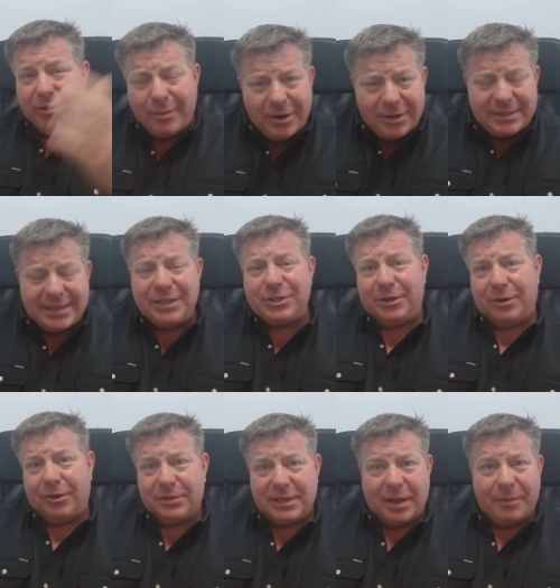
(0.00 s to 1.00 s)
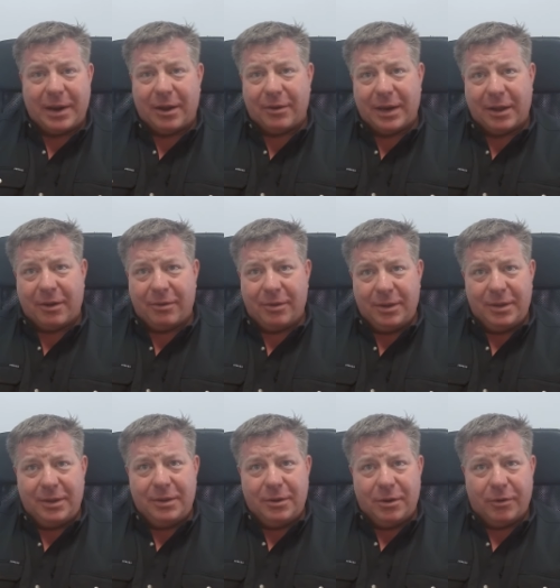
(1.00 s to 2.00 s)
amortization loans coming out now
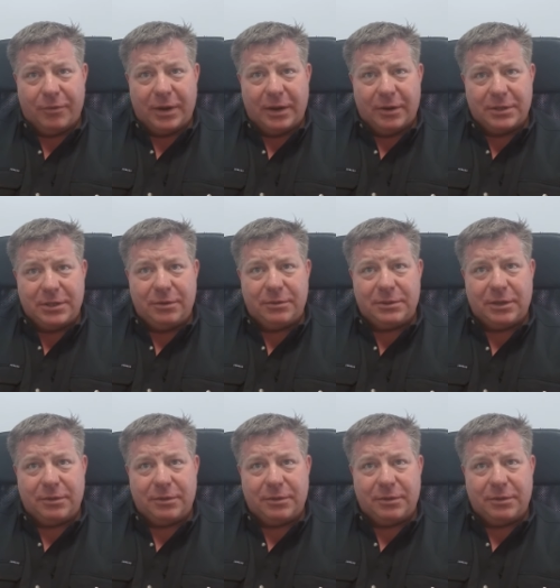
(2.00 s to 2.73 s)
over here too.